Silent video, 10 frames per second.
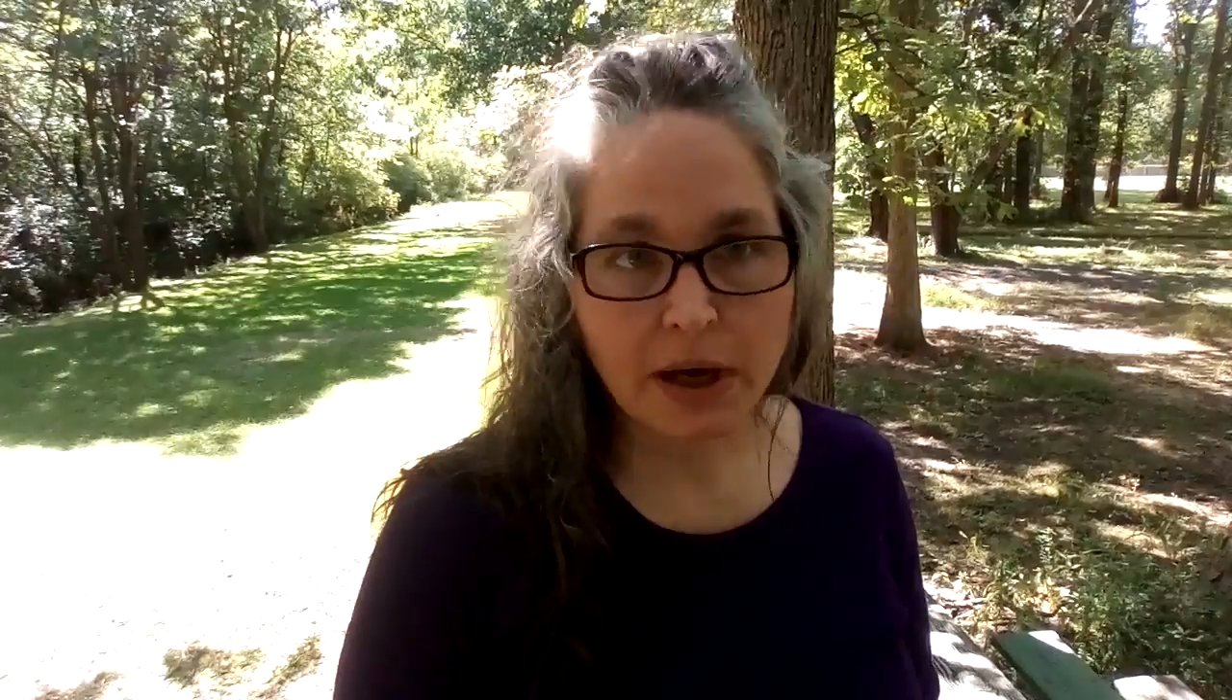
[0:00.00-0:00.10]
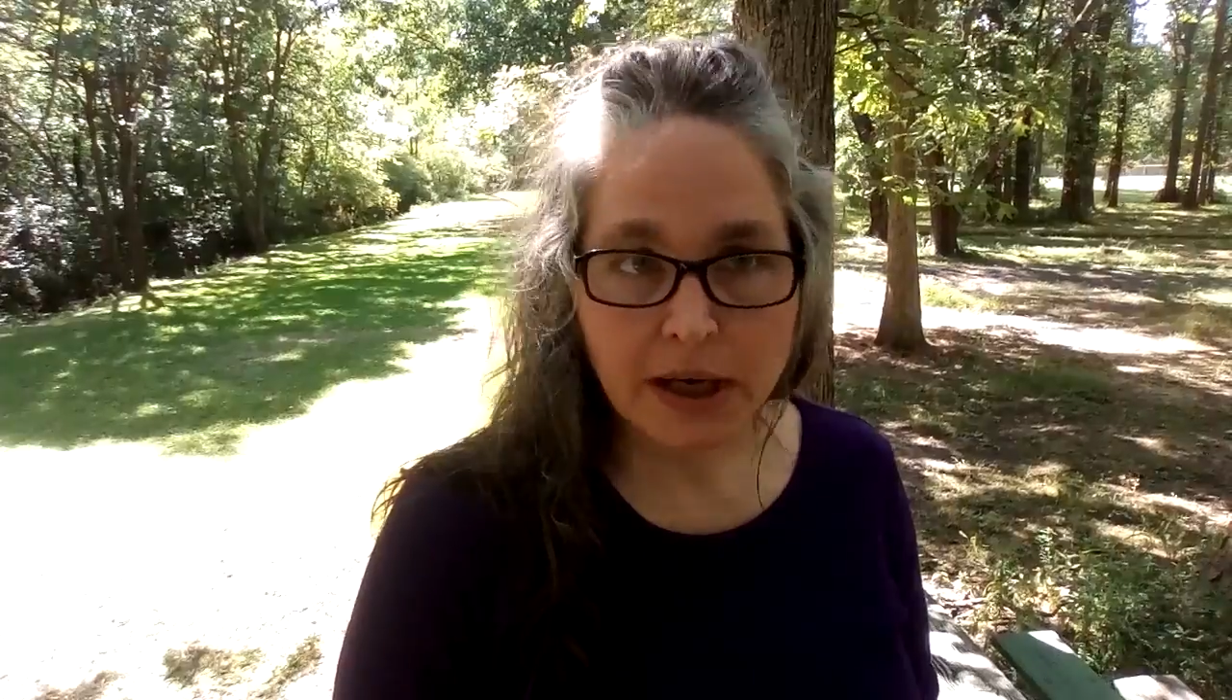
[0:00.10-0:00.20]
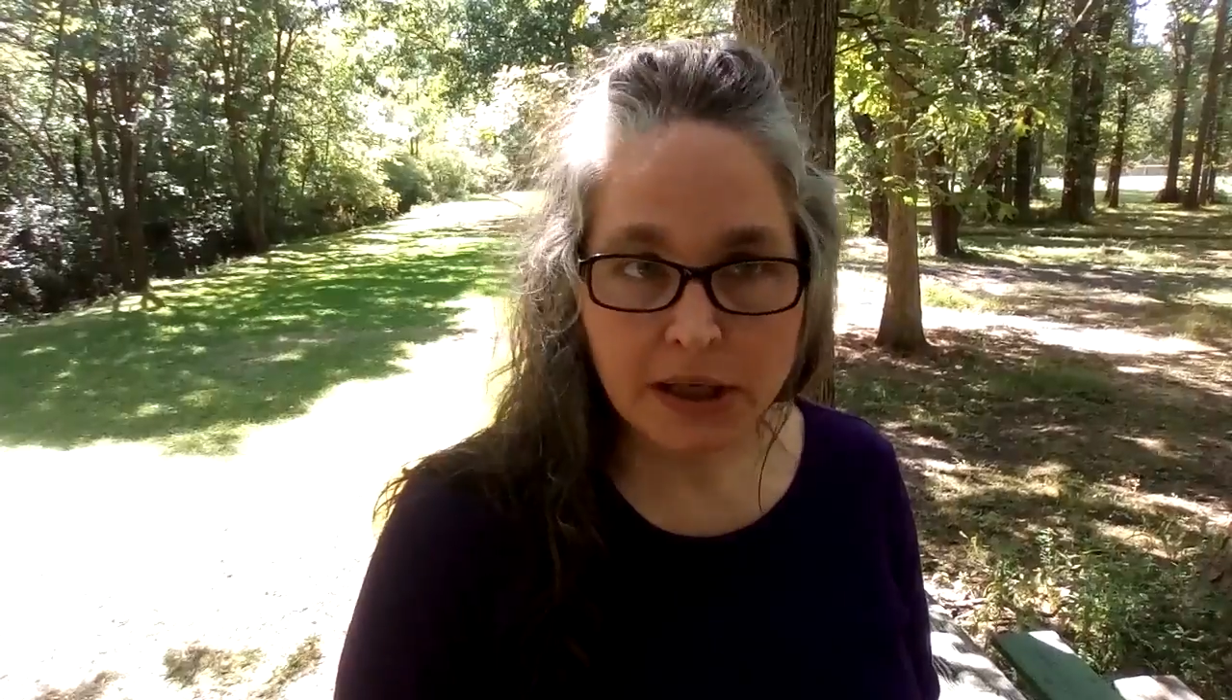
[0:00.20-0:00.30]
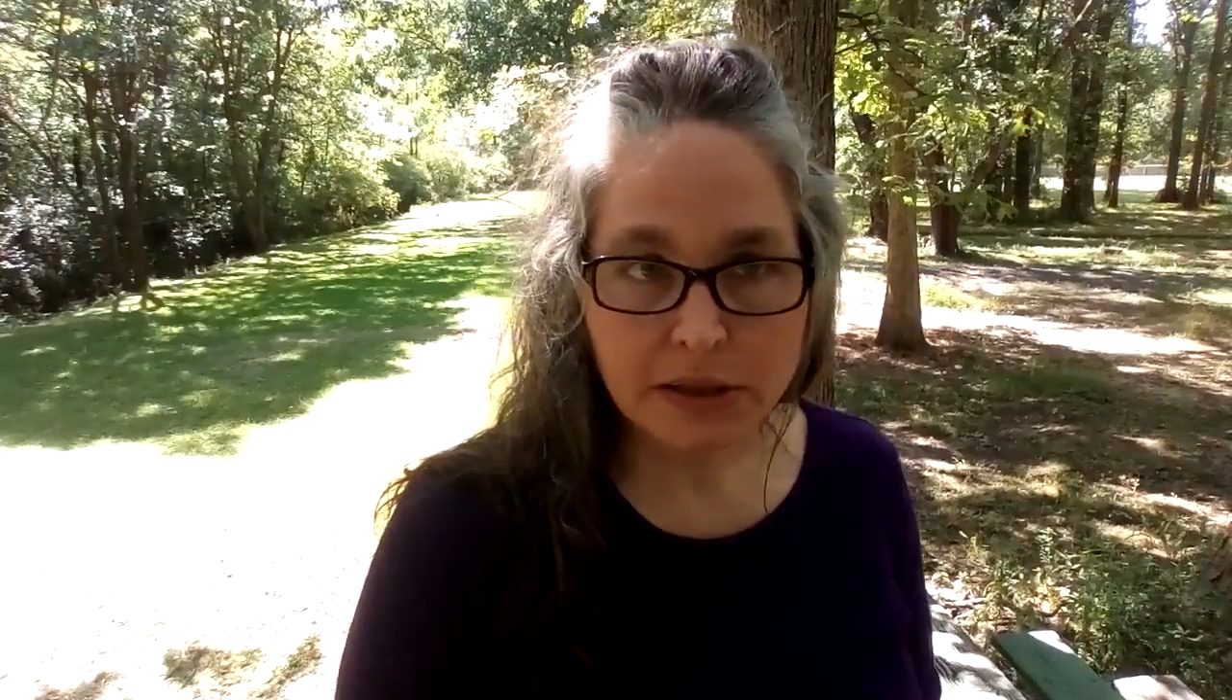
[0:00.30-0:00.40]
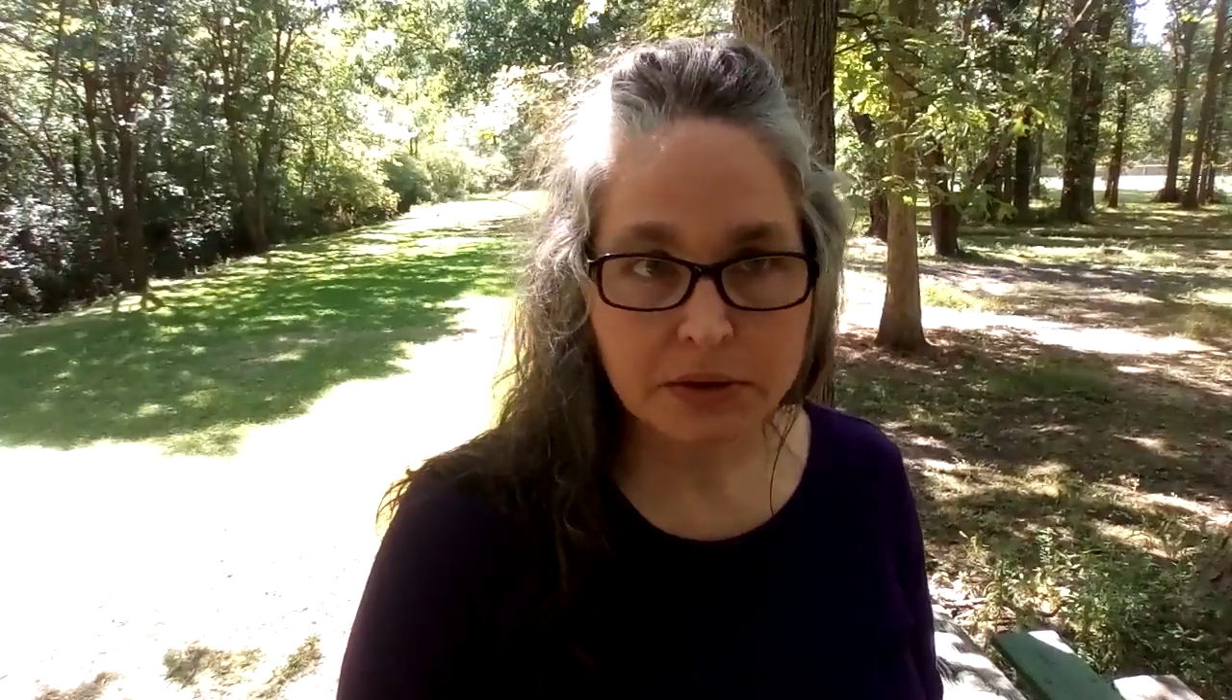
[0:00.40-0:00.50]
I
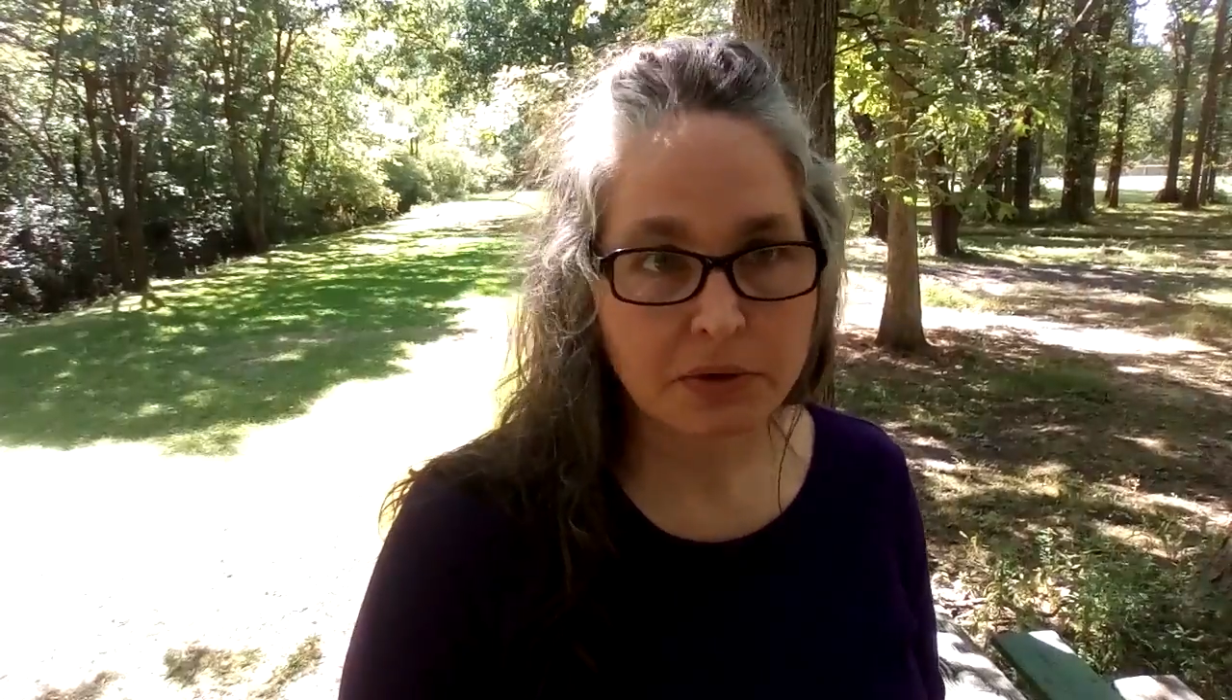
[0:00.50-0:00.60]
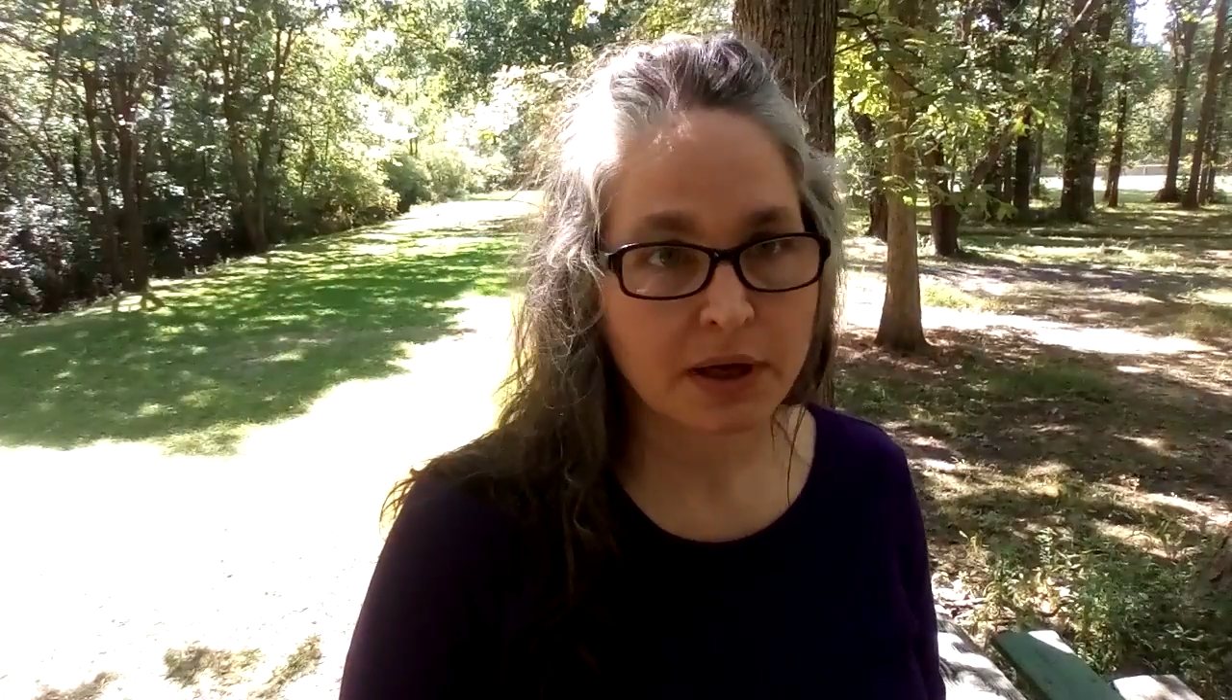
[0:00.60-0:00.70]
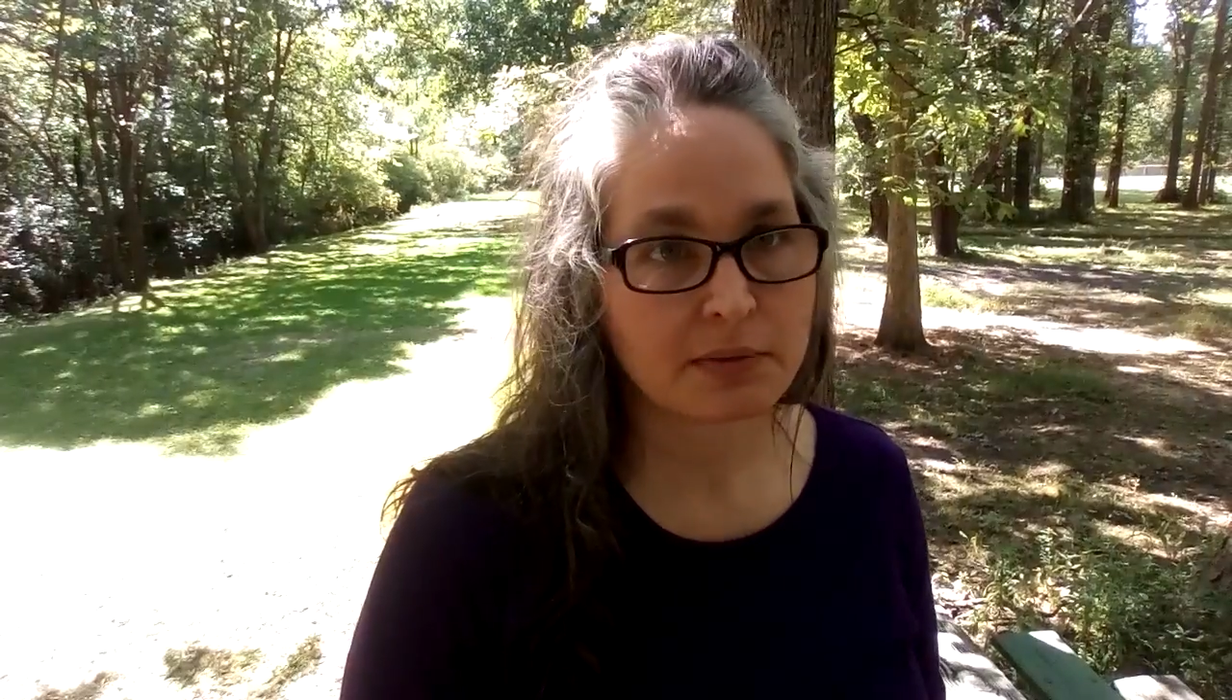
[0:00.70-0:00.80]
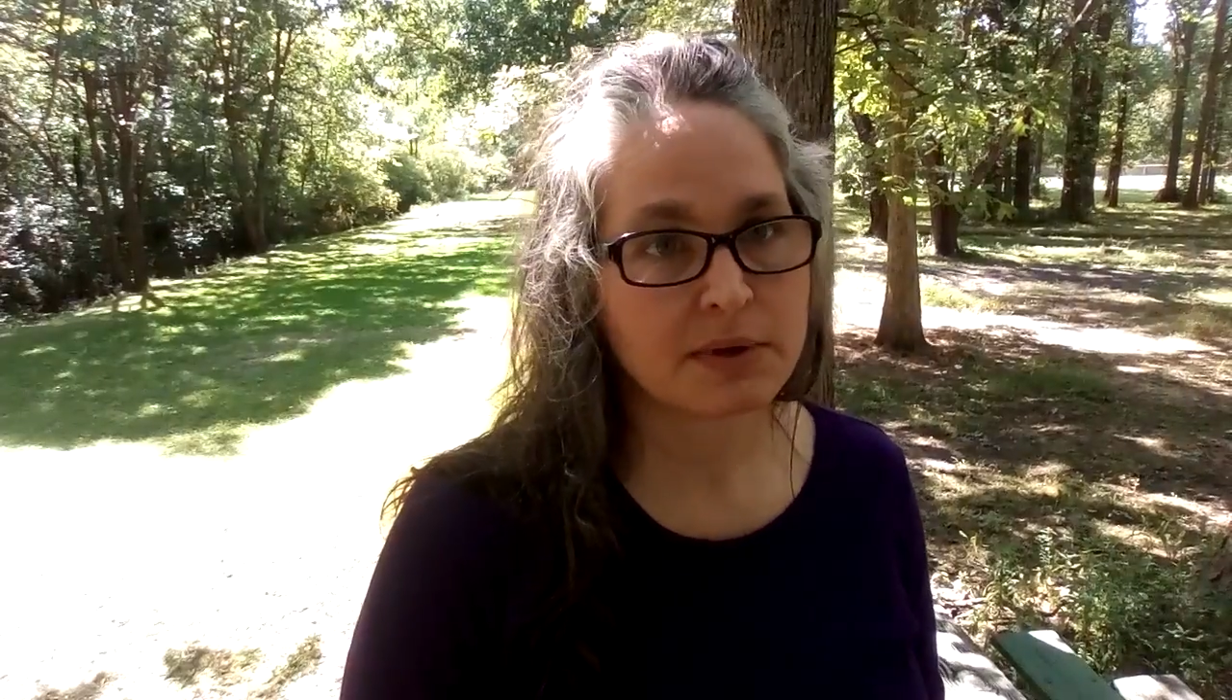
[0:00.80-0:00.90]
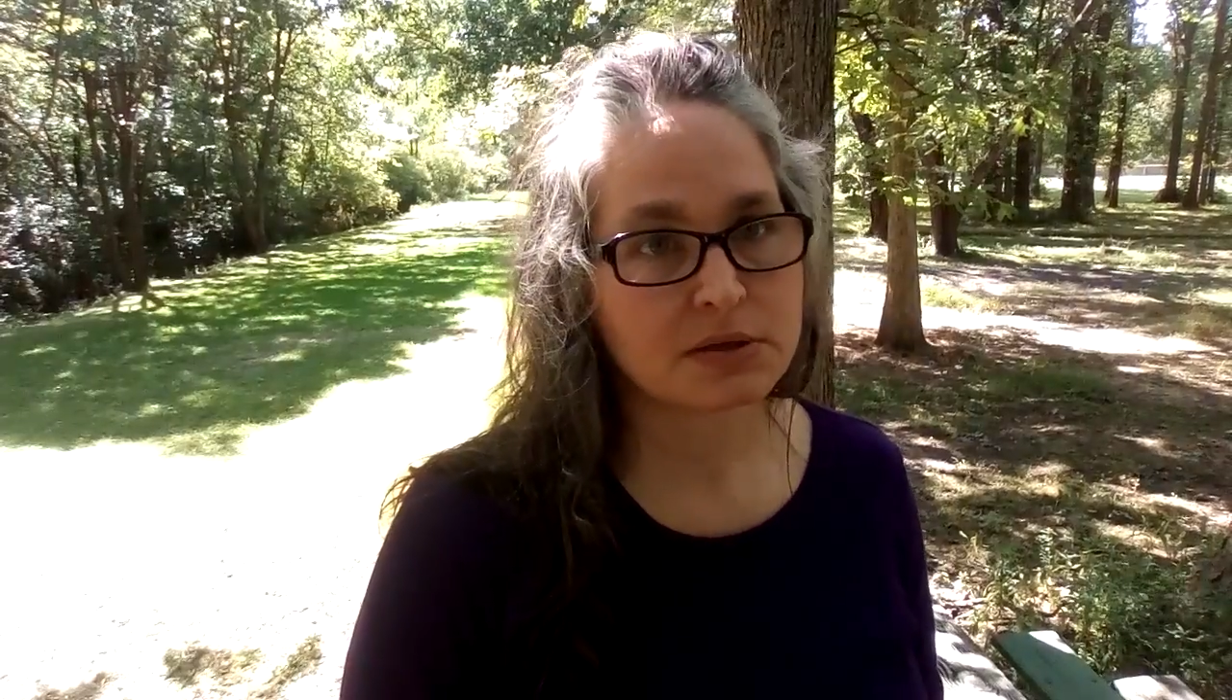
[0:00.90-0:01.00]
highly
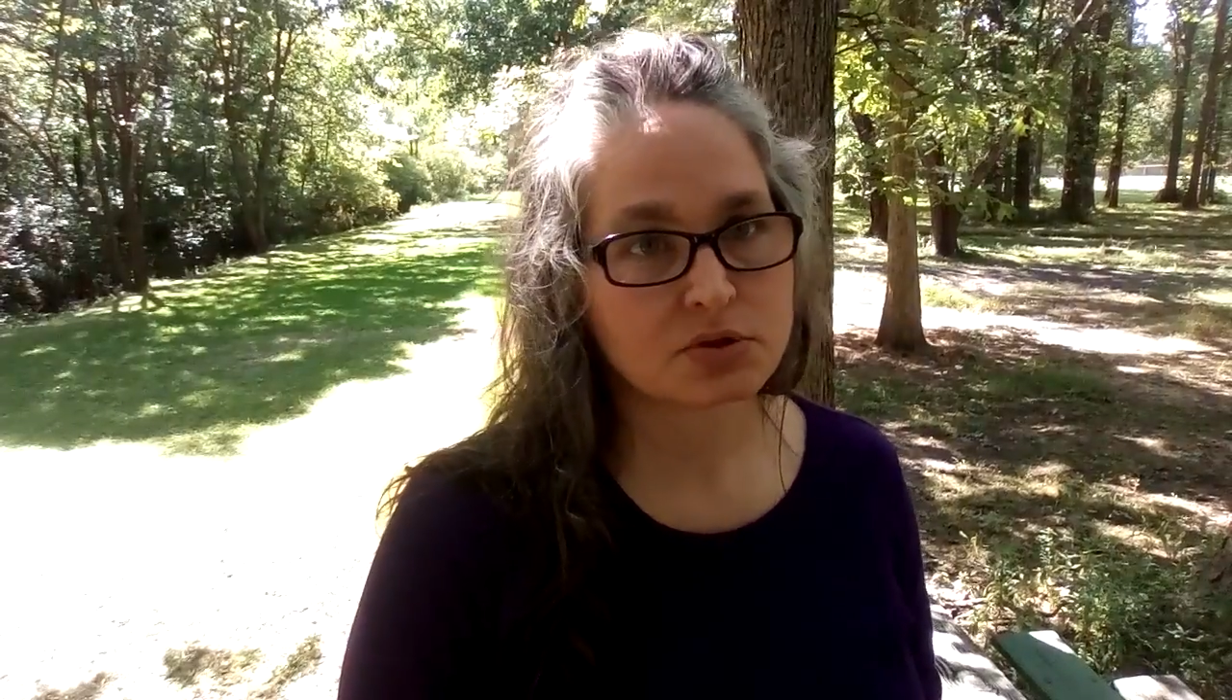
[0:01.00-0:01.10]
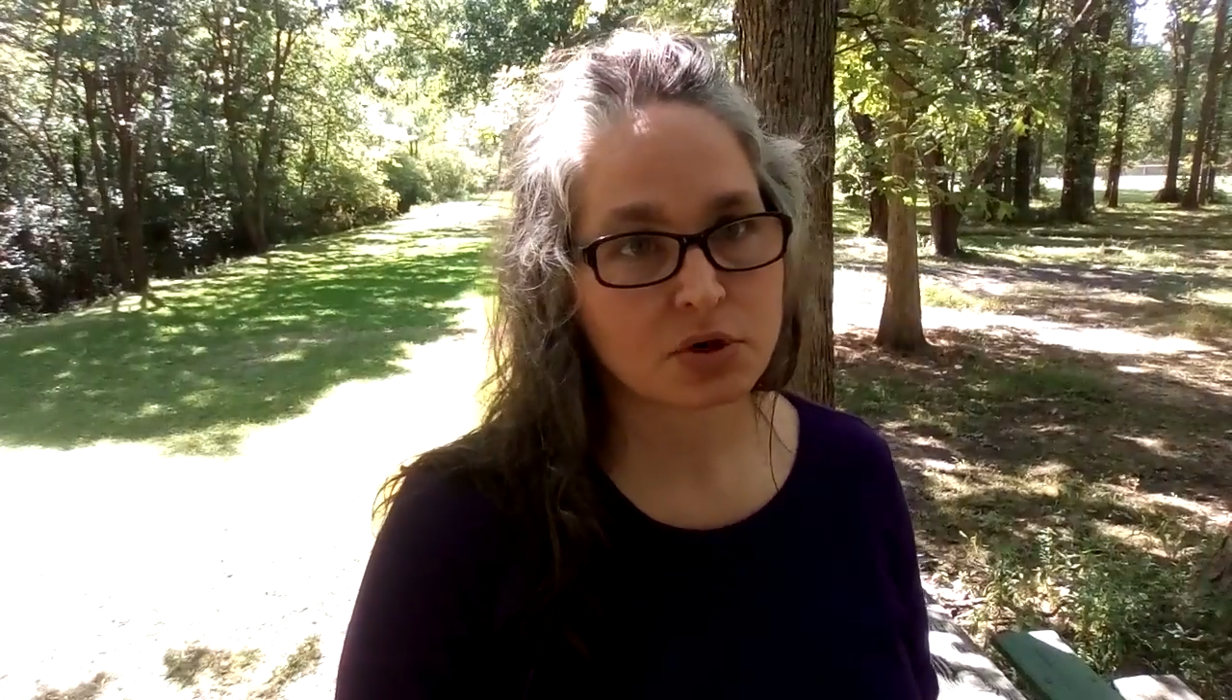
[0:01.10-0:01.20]
recommend